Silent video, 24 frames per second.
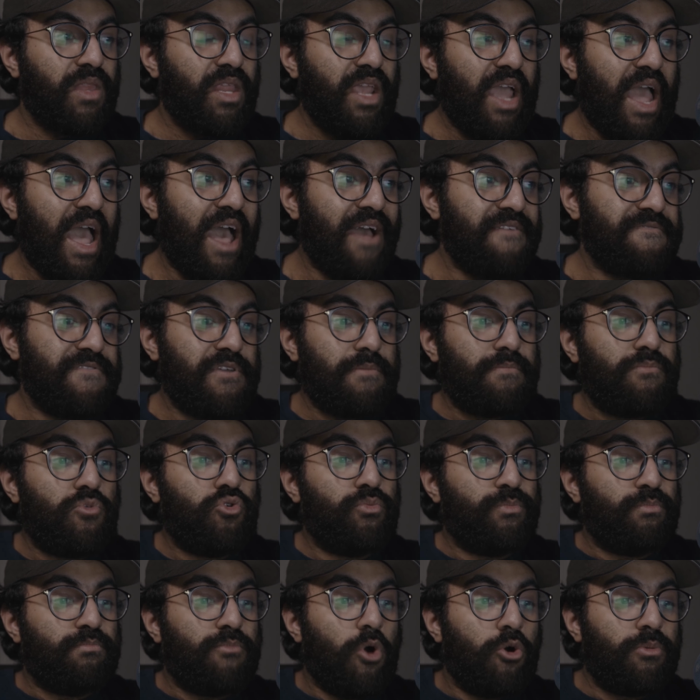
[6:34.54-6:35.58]
having
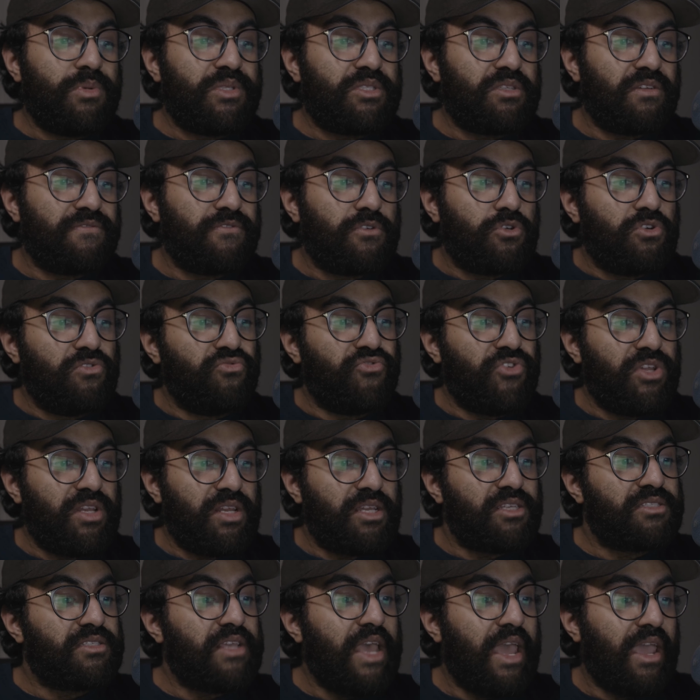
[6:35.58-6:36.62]
moments of
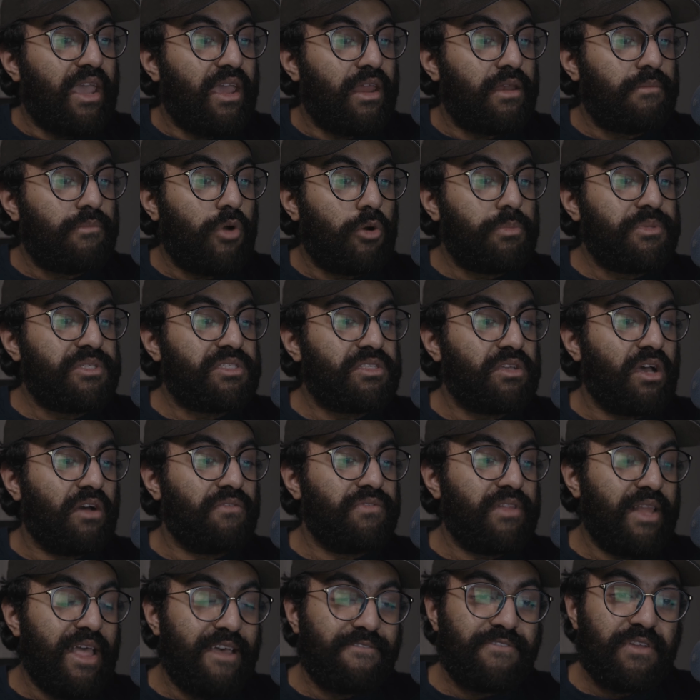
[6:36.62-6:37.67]
goofiness and moments
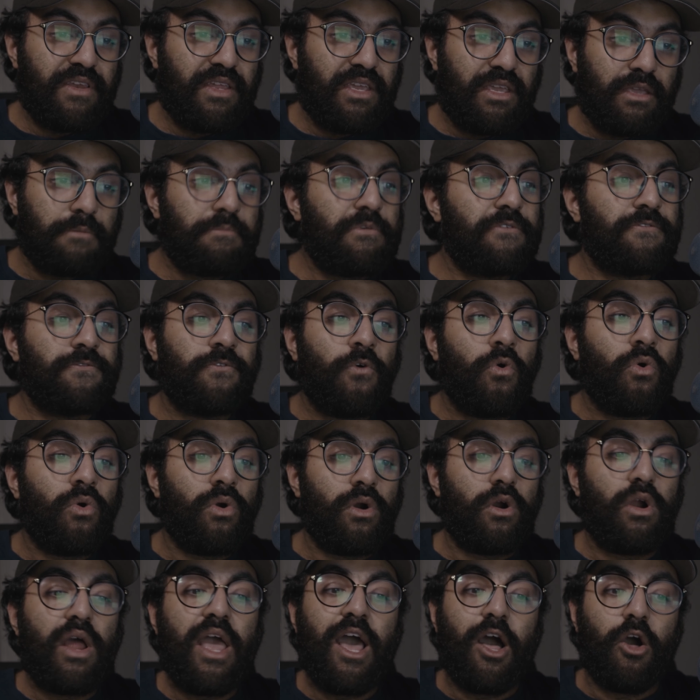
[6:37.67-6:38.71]
of levity
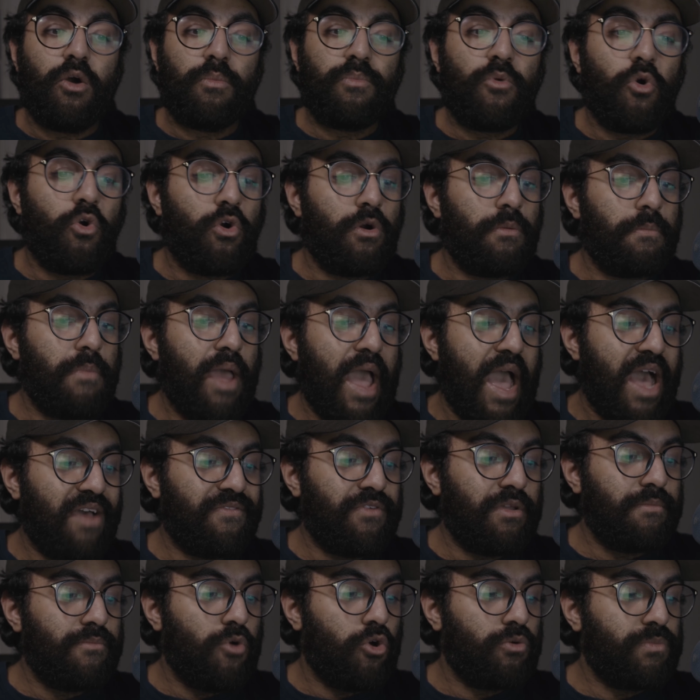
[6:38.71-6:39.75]
before help, or
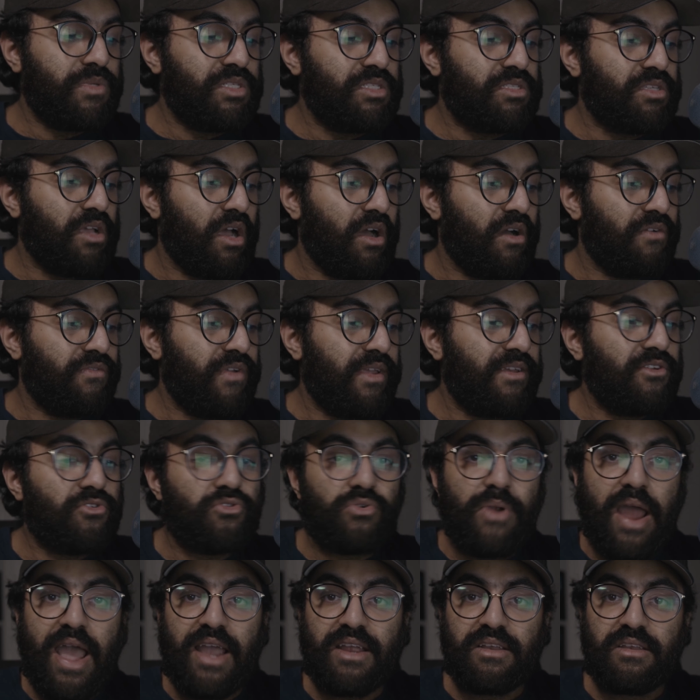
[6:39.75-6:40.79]
having moments of
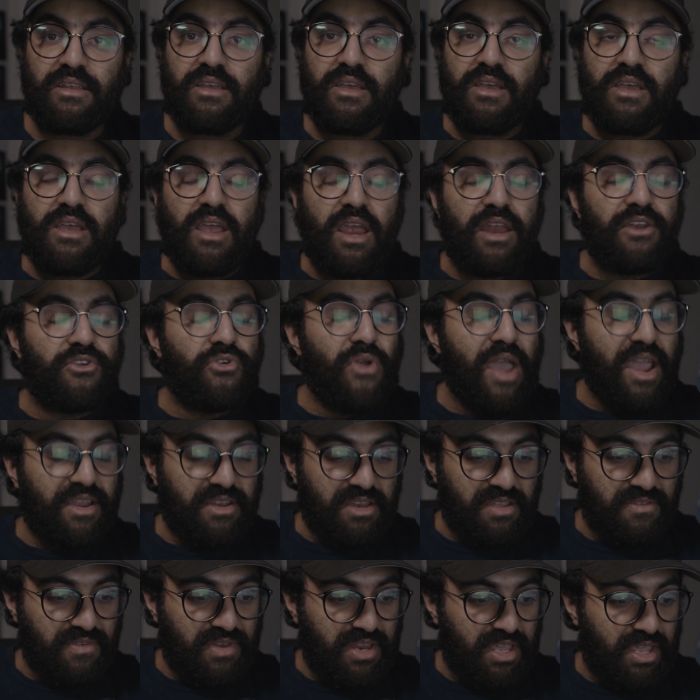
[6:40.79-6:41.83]

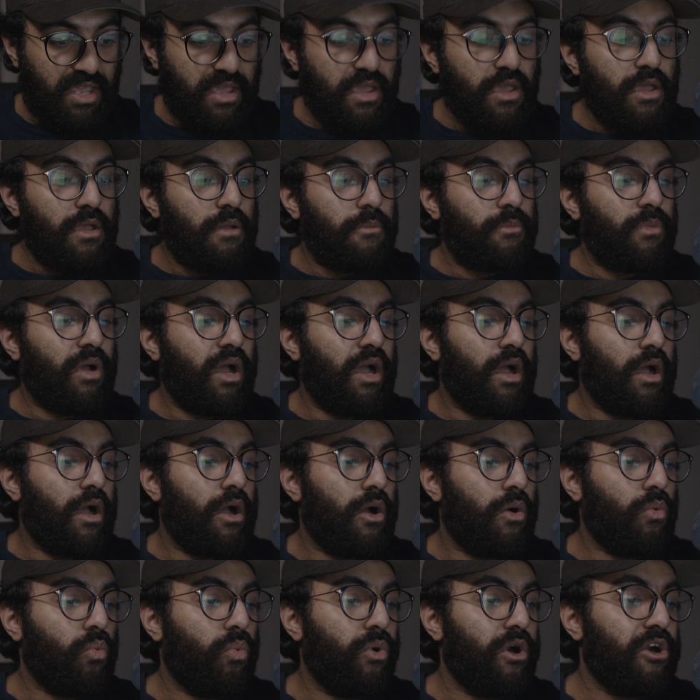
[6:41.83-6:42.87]
interactivity
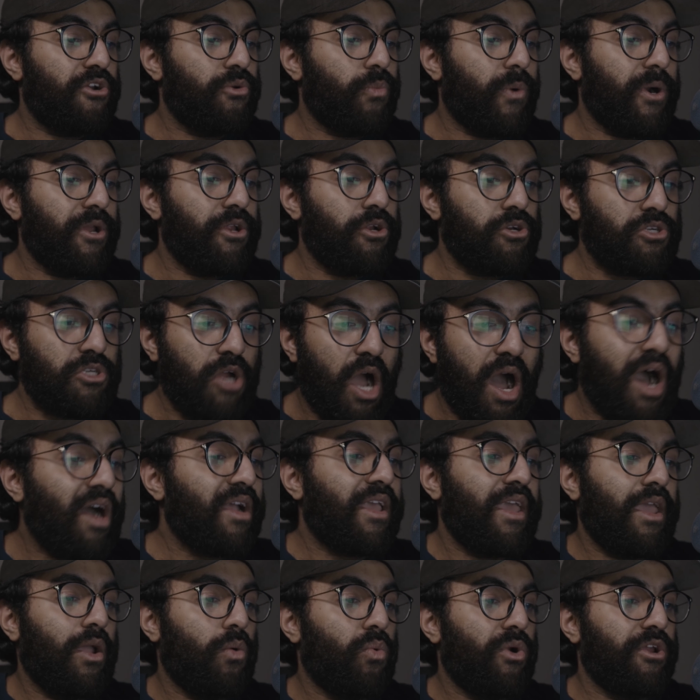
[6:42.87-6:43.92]
where you're
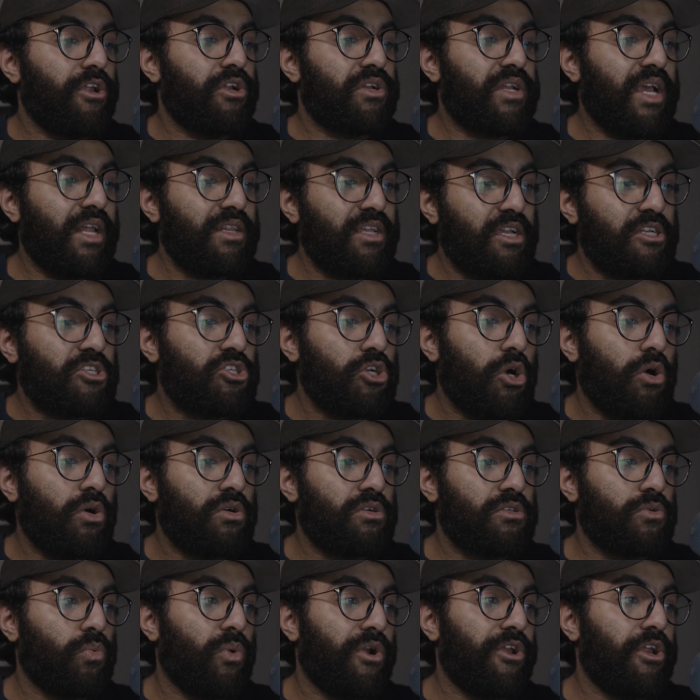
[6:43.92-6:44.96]
talking, where you're telling
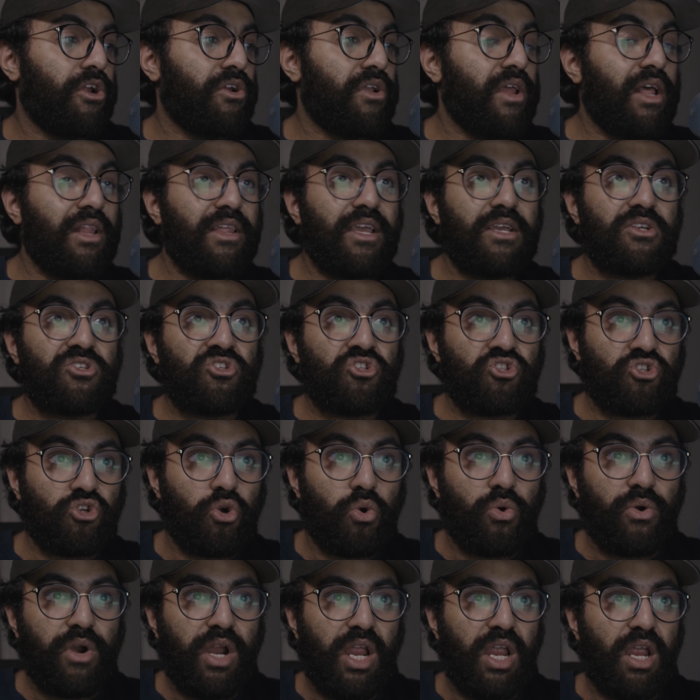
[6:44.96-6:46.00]
jokes, where you're telling a
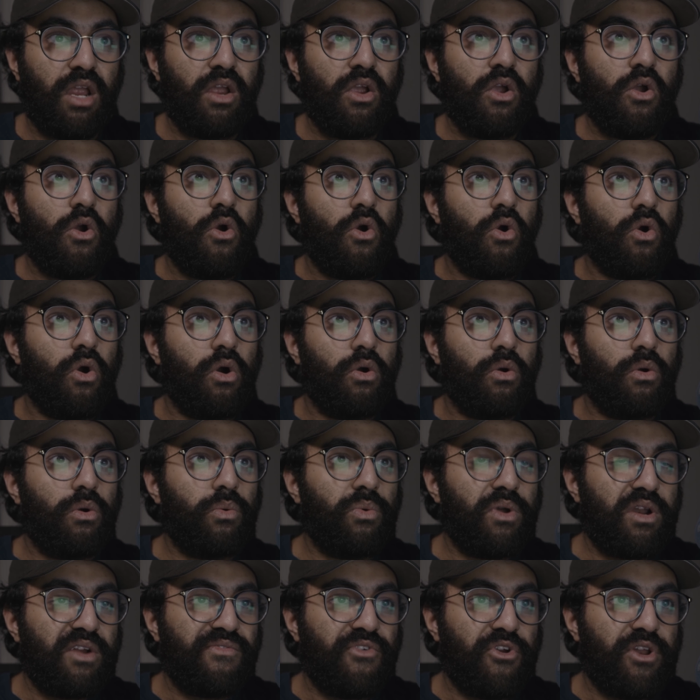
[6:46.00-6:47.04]
story, or
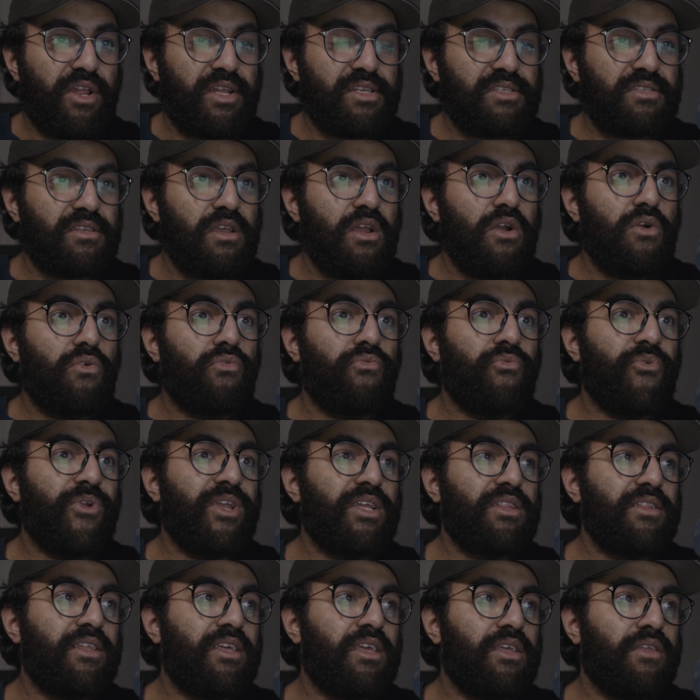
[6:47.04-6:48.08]
whatever it is,
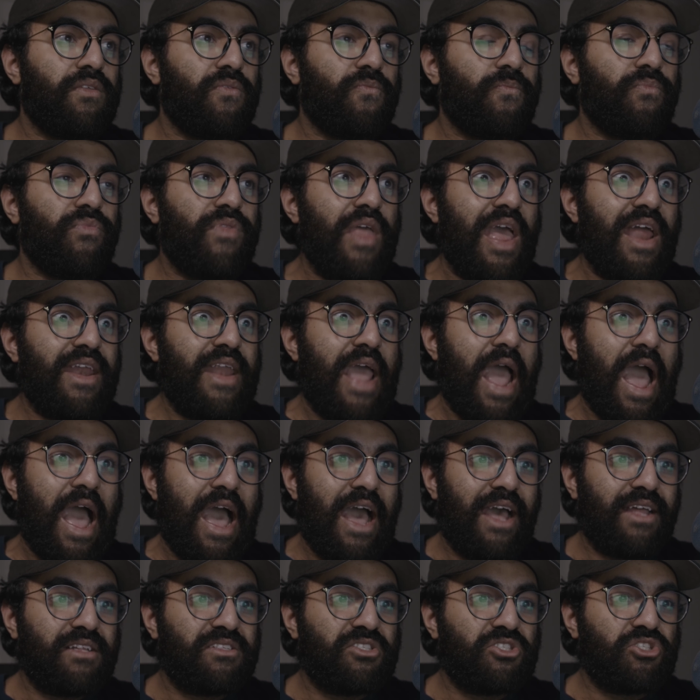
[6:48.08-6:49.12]
really then
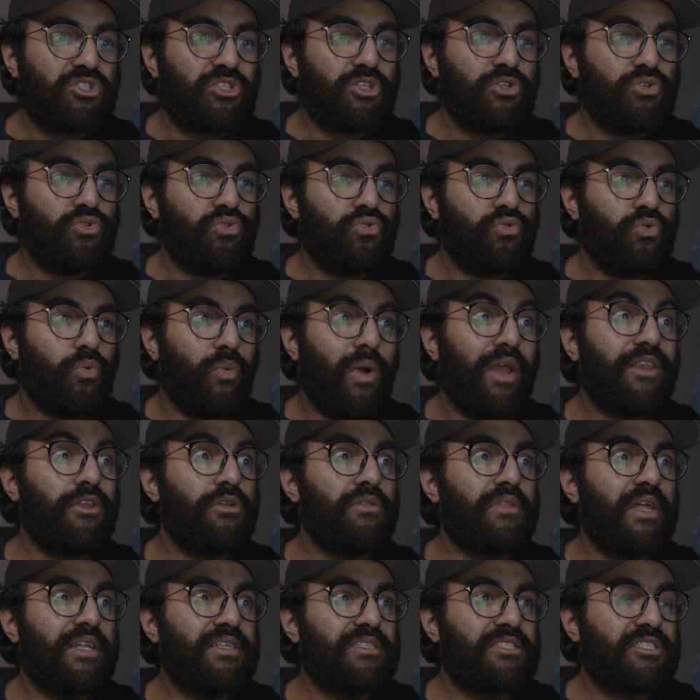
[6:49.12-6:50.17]
adds to, when you
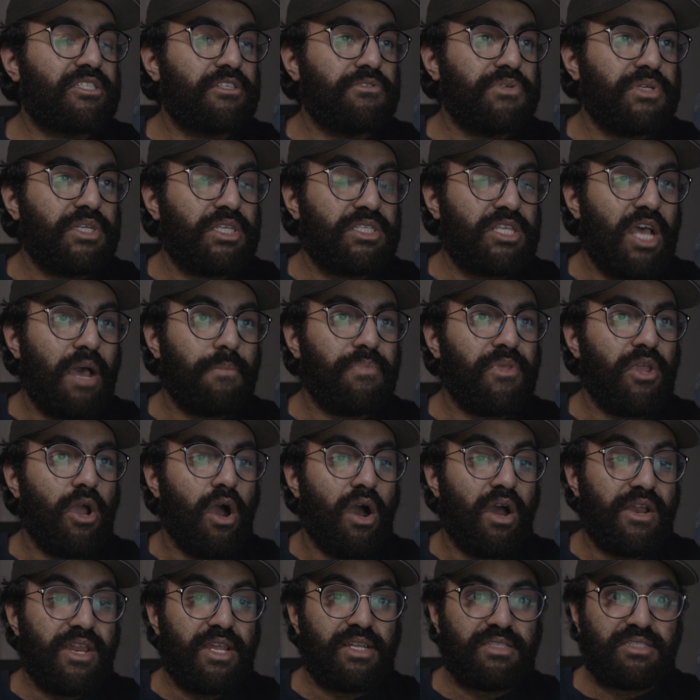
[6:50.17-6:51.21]
then serious up, the
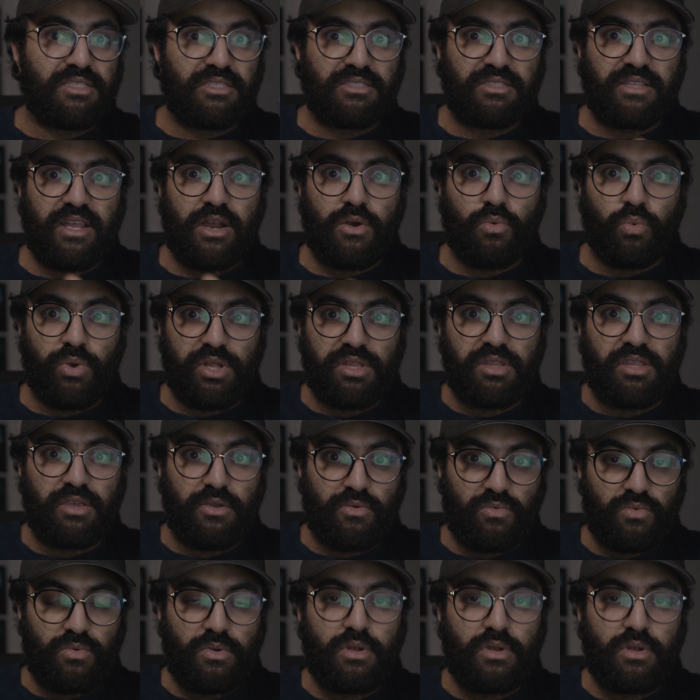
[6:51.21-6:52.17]
audience is there with you.